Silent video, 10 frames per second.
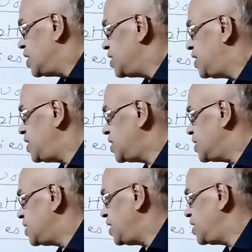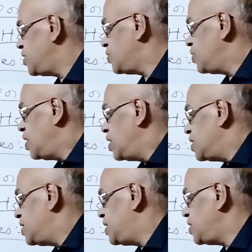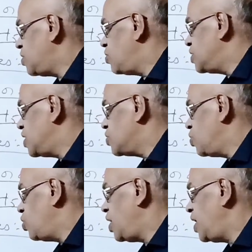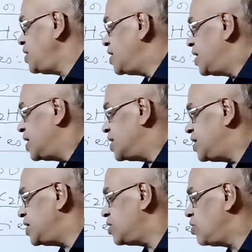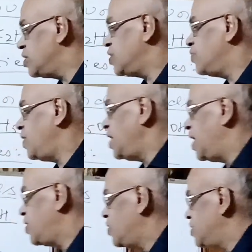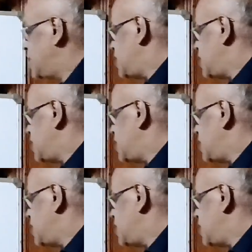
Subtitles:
This loses OH, this loses one hydrogen.